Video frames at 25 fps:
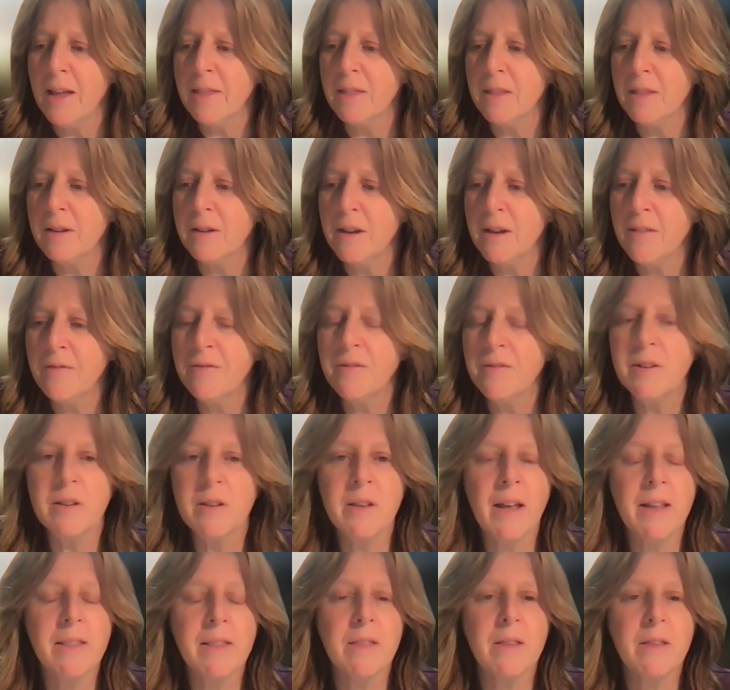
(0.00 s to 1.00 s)

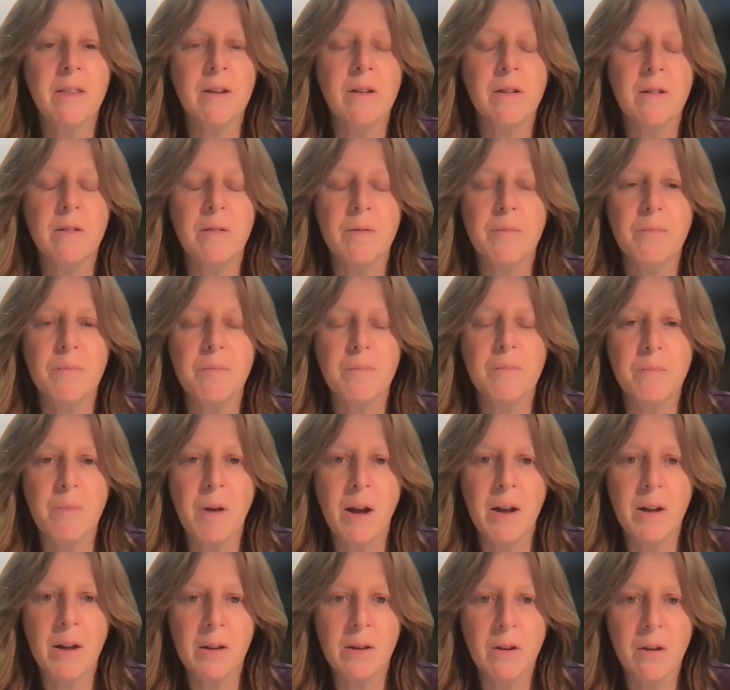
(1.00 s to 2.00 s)
the
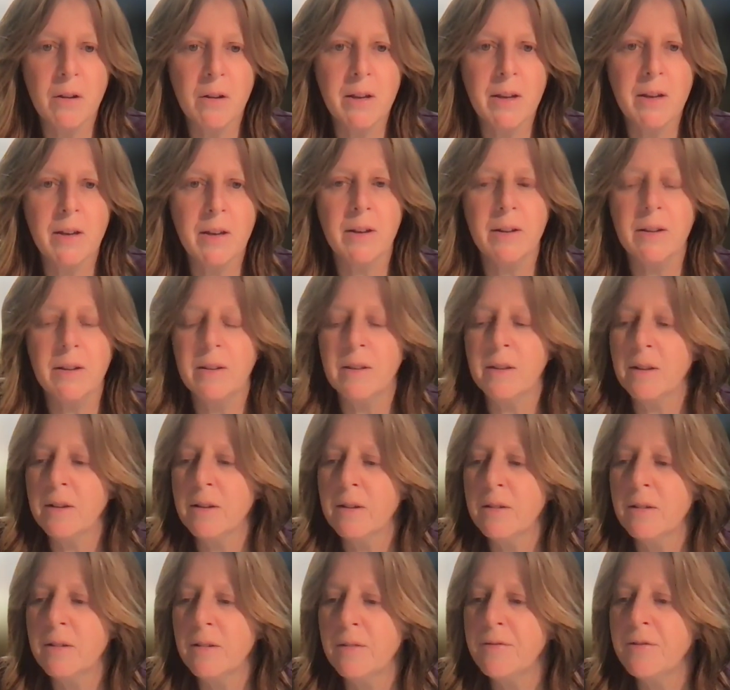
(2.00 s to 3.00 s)
machloket, the
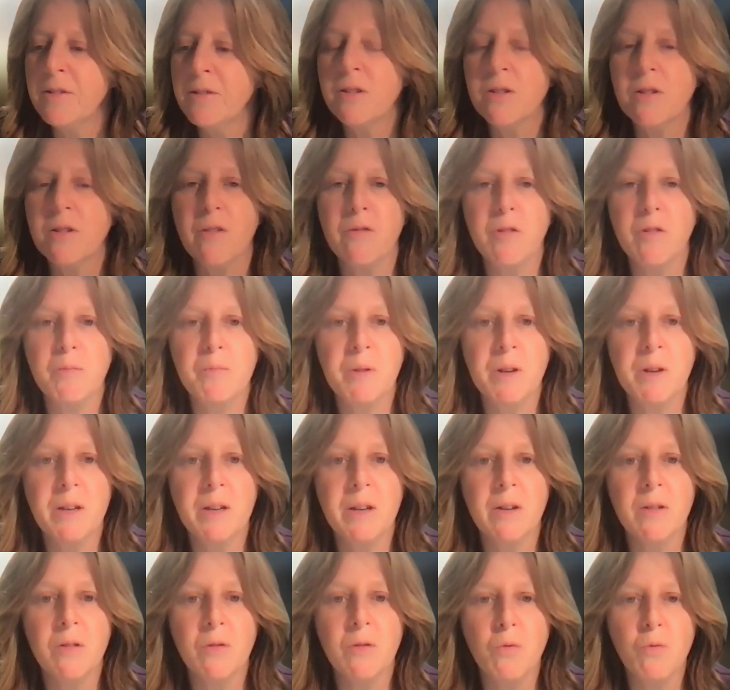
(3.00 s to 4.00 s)
difference of
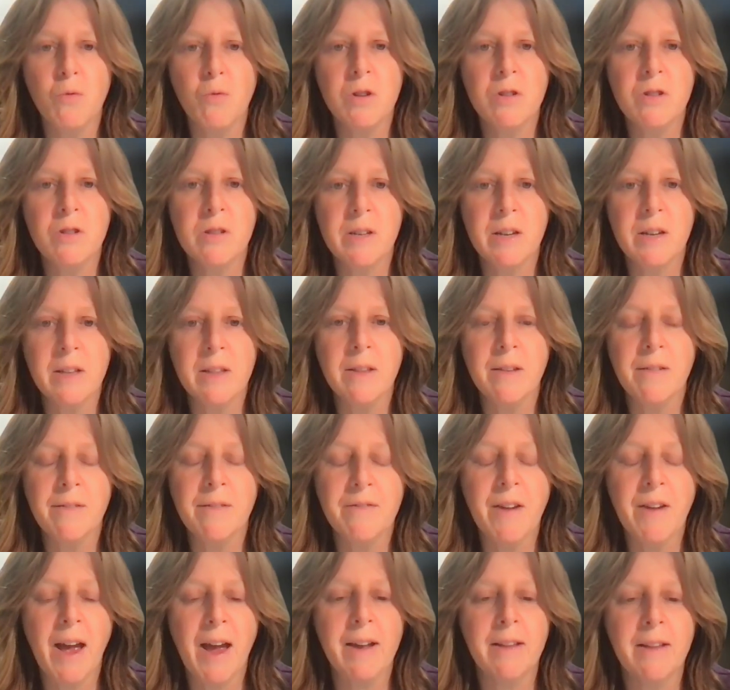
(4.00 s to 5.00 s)
opinion, was in the
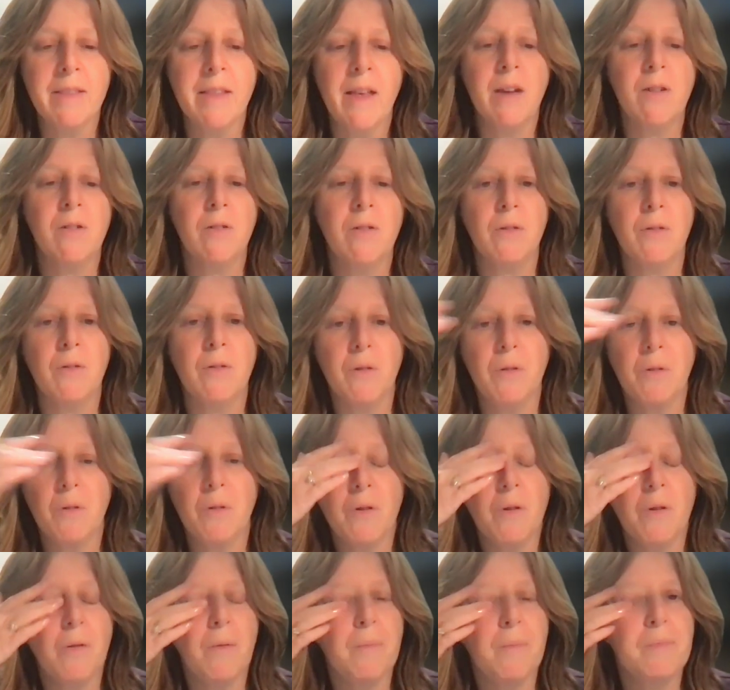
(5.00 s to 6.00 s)
fact that
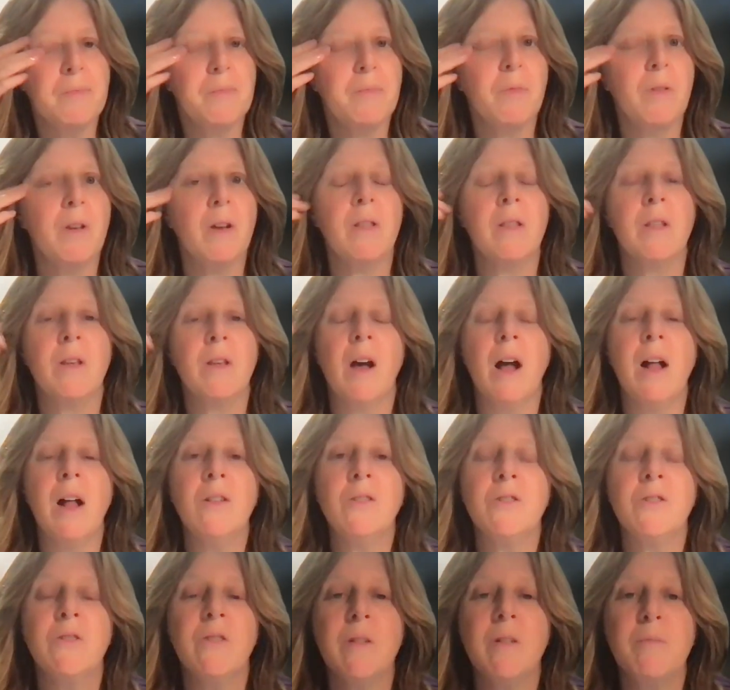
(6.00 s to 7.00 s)
the
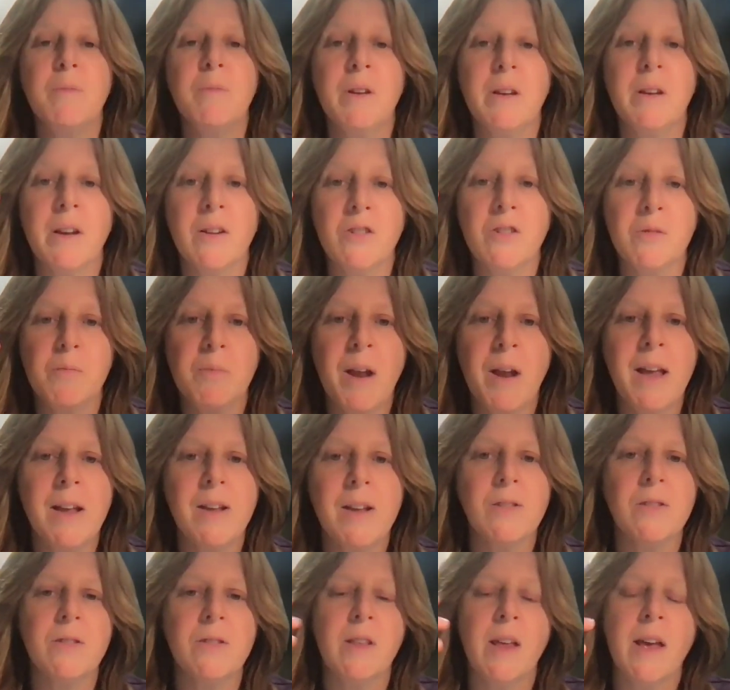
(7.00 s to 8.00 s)
Alter Rebbe
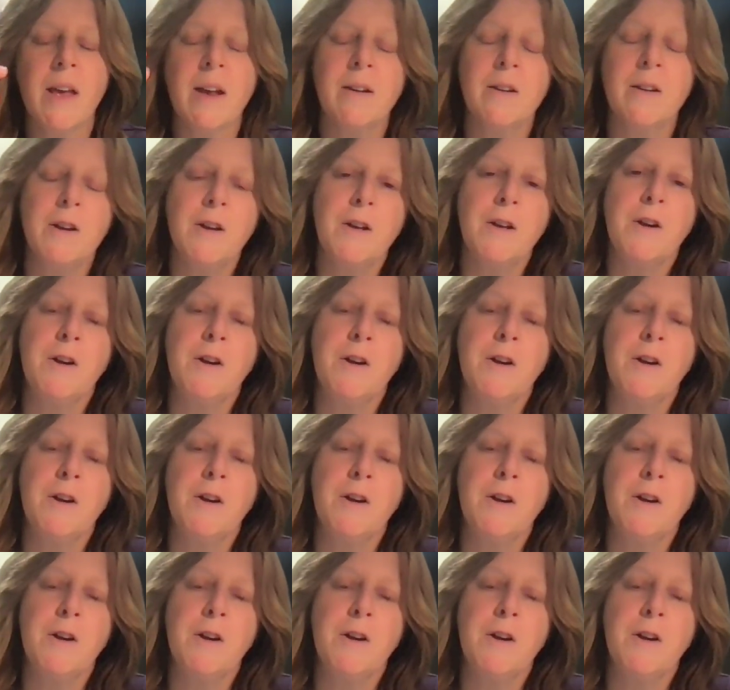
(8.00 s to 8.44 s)
explains that,